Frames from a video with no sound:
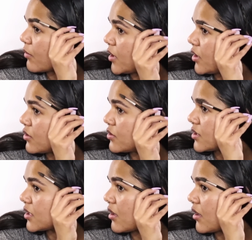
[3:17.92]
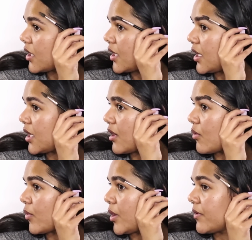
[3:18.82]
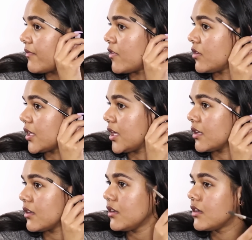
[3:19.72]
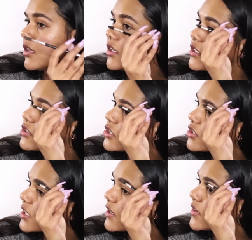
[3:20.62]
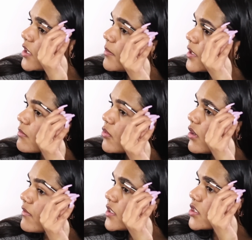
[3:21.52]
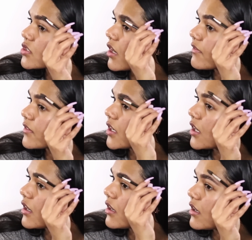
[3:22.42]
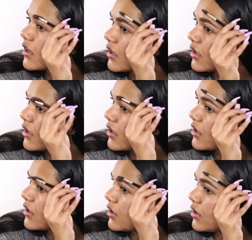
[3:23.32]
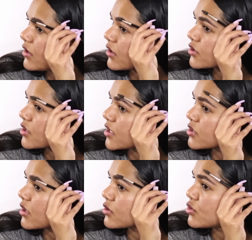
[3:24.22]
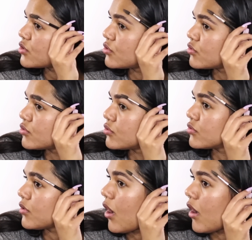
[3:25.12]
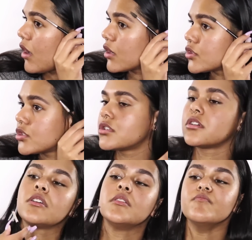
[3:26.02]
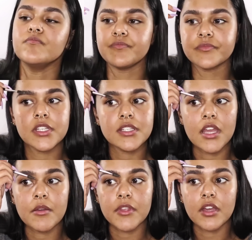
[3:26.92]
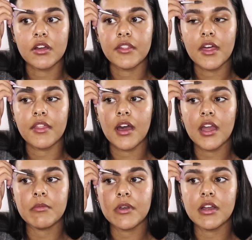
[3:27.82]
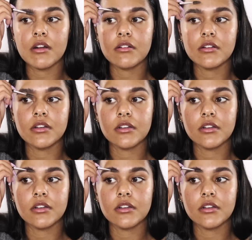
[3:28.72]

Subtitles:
that we used where we filled in, just to give it a bit more of a softer look so that it's not too harsh. Same thing on the other eyebrow.